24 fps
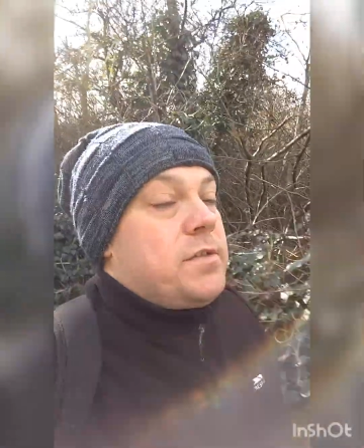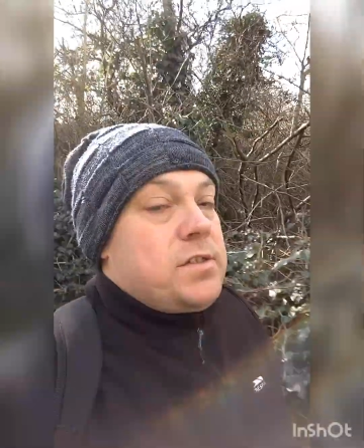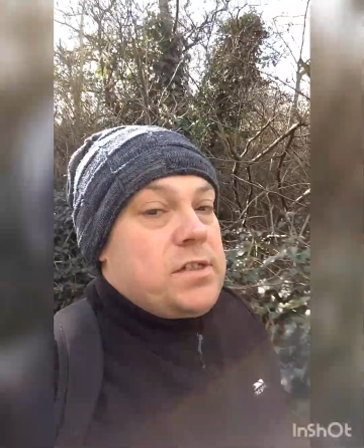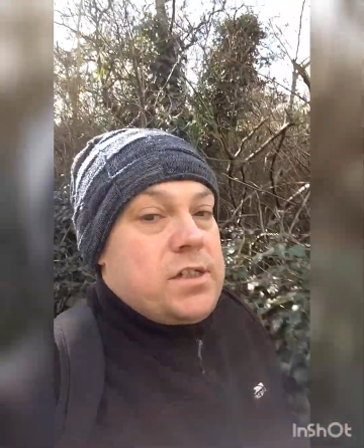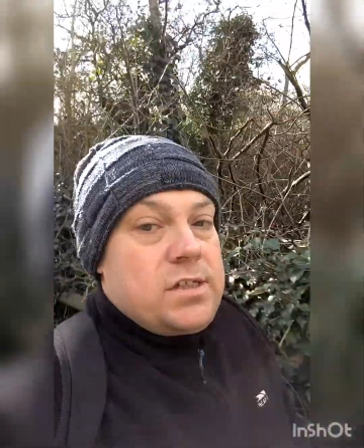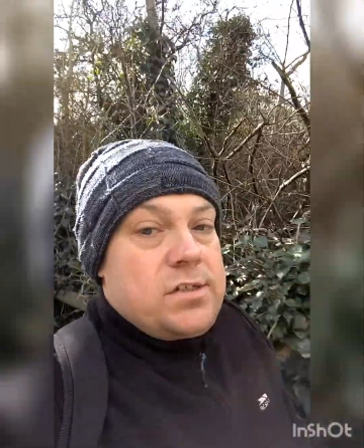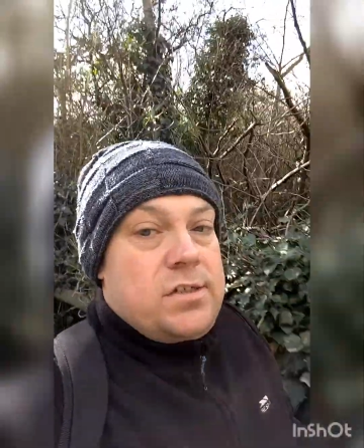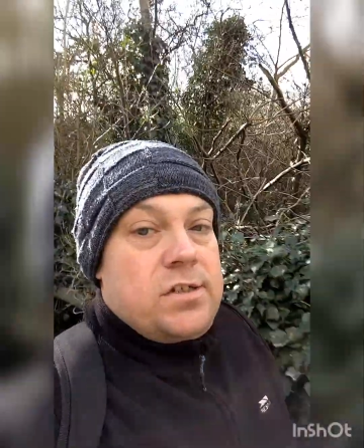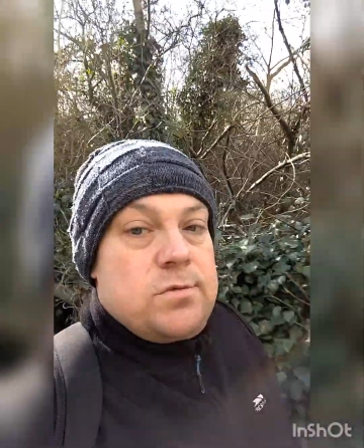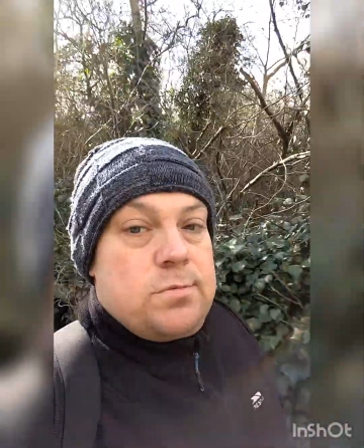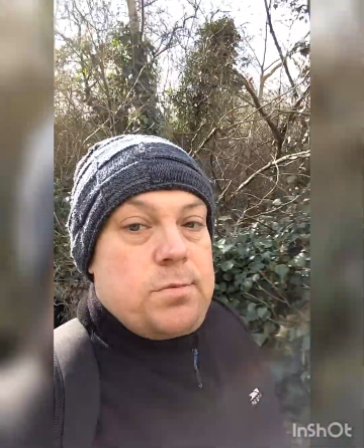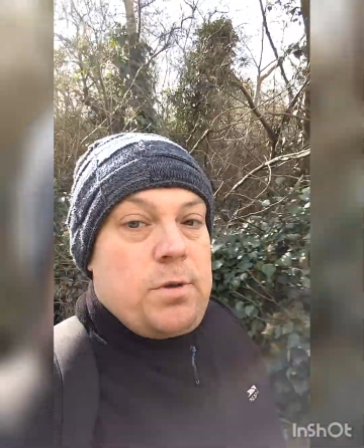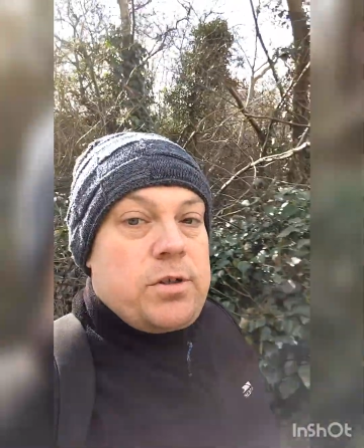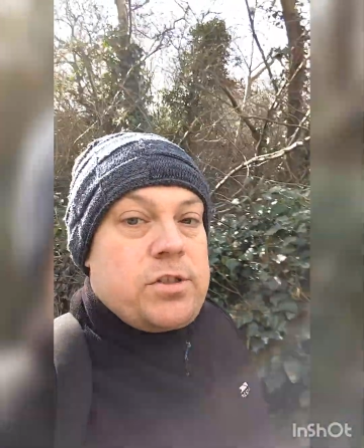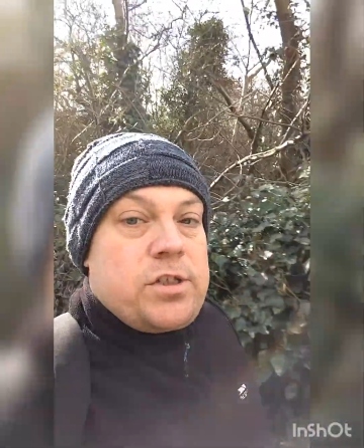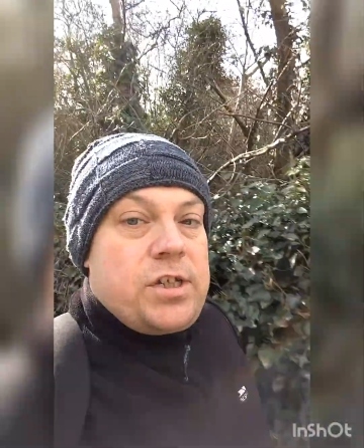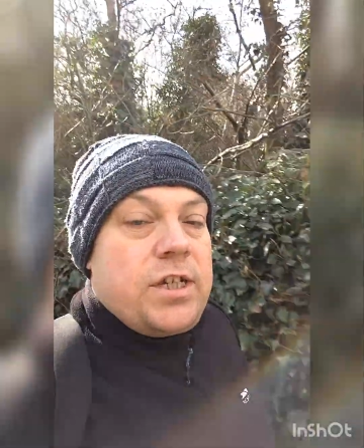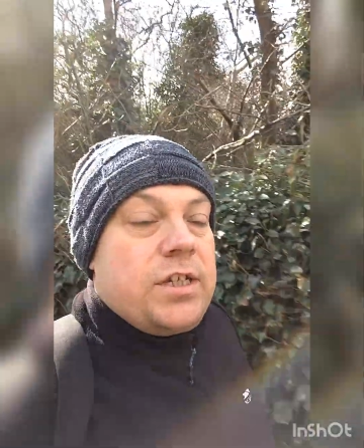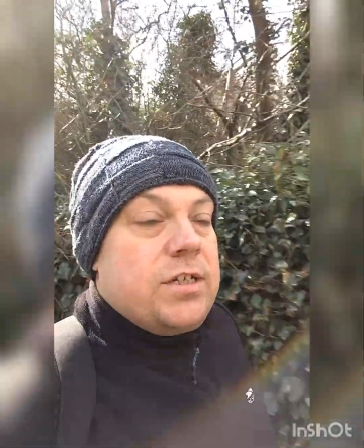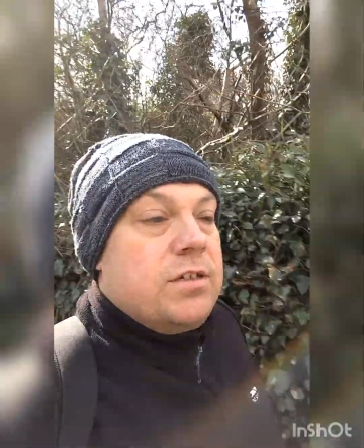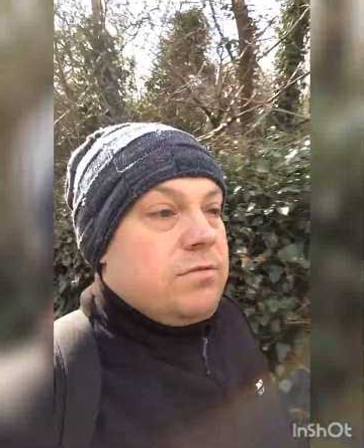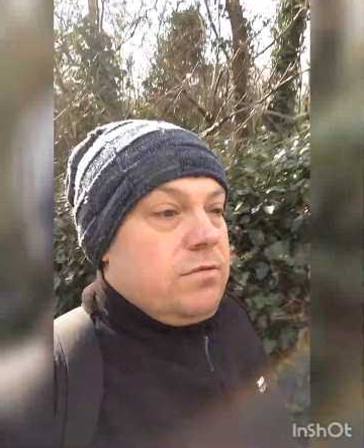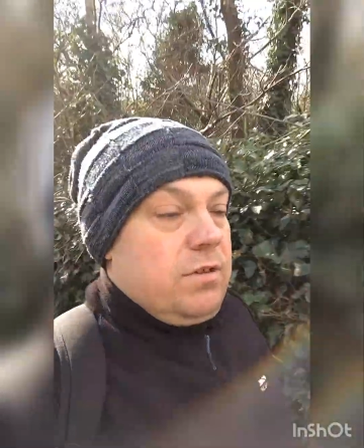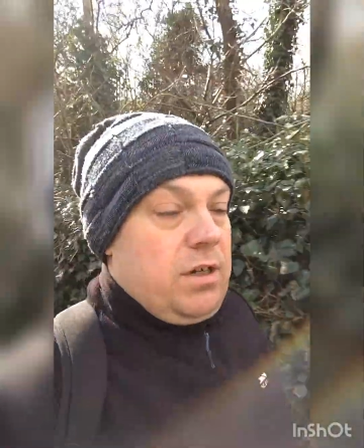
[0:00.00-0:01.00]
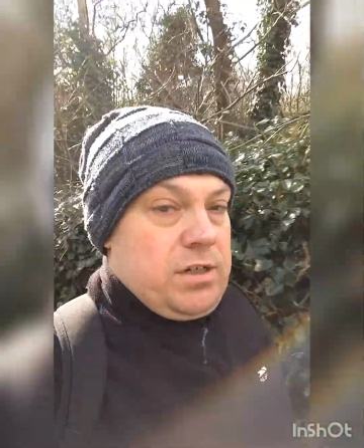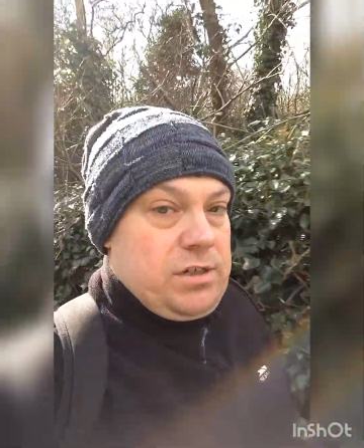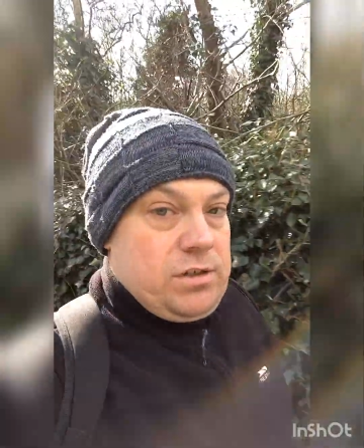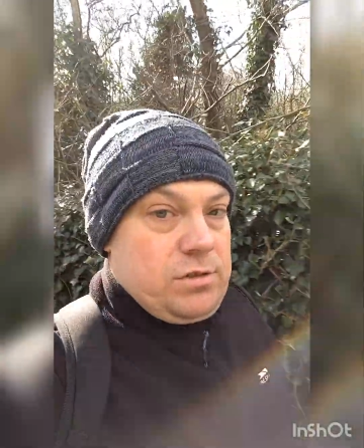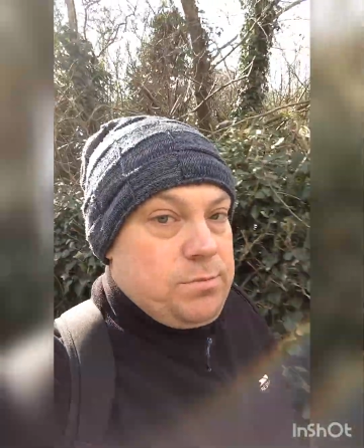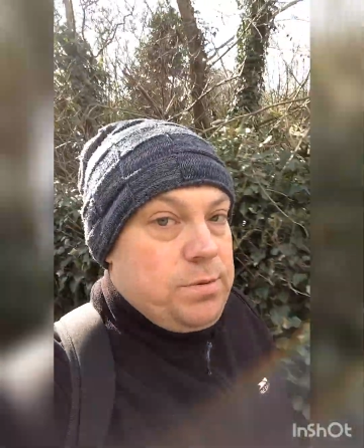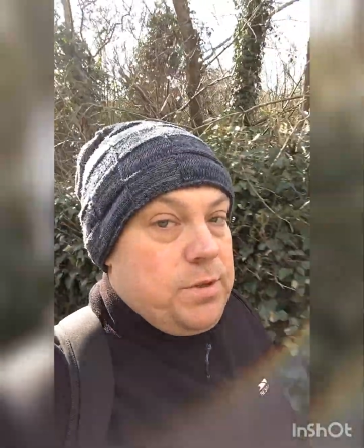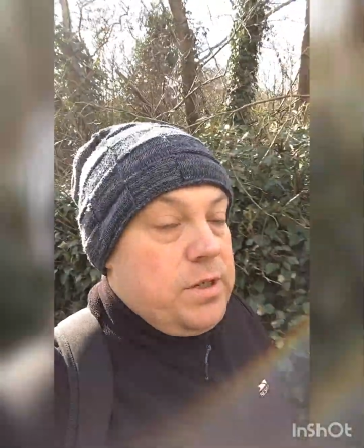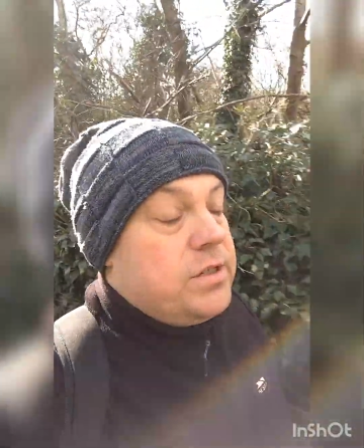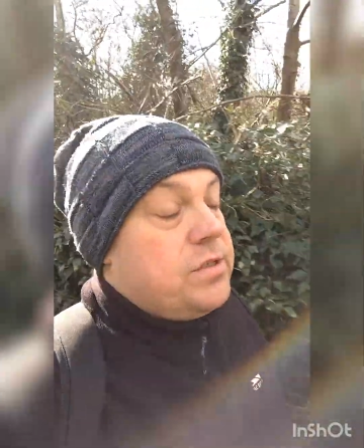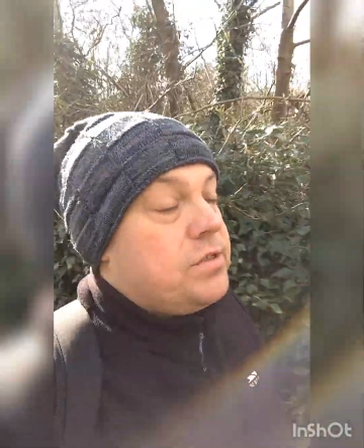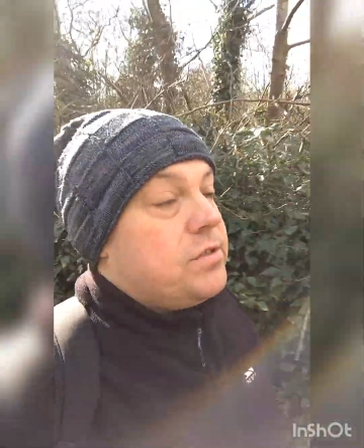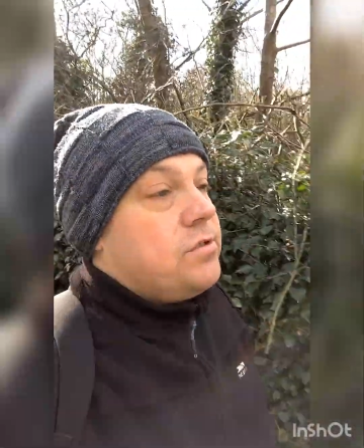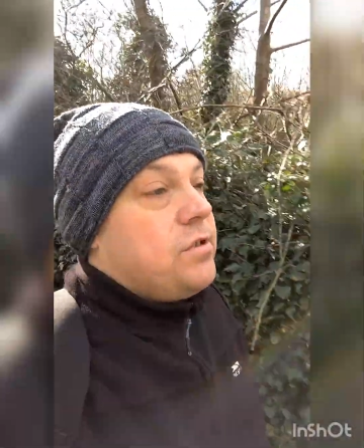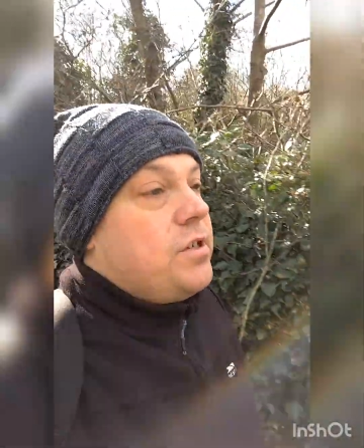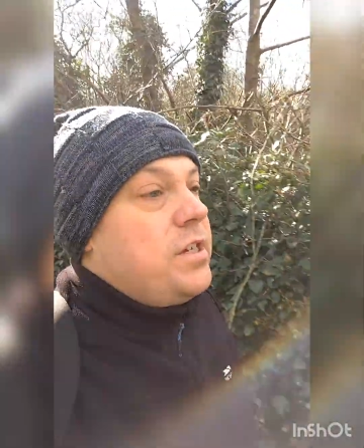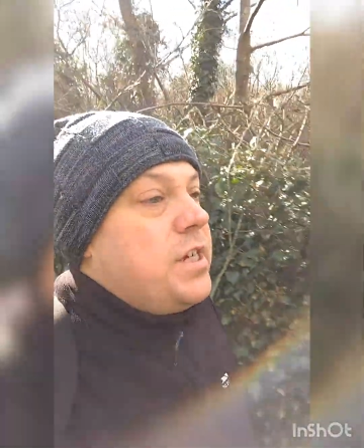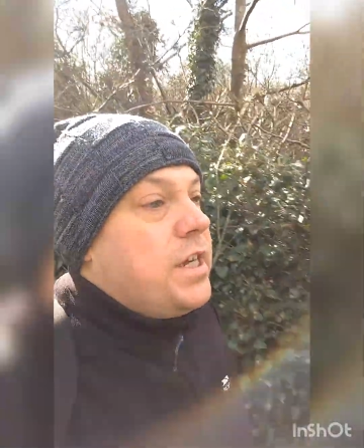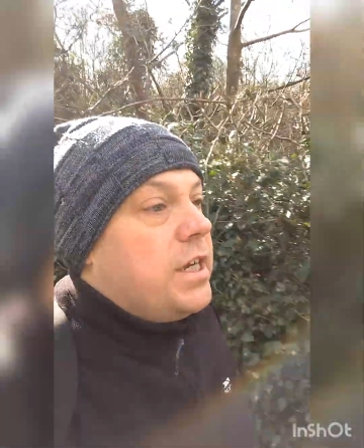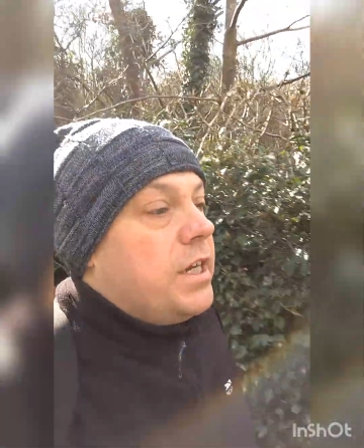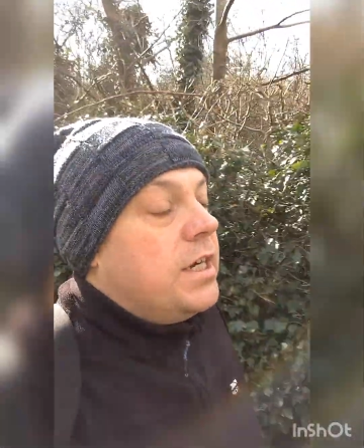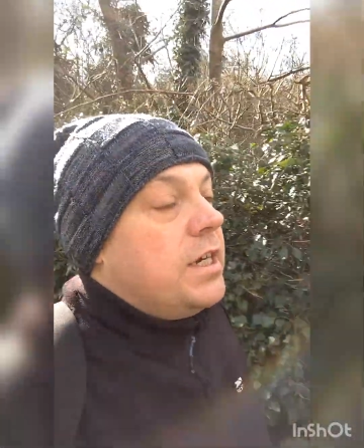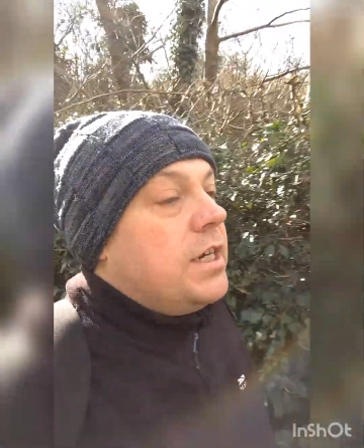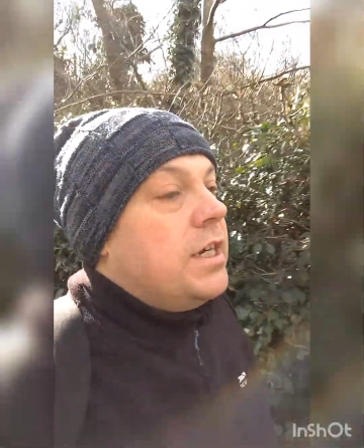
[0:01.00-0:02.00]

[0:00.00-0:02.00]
Sister's watching, right up her street.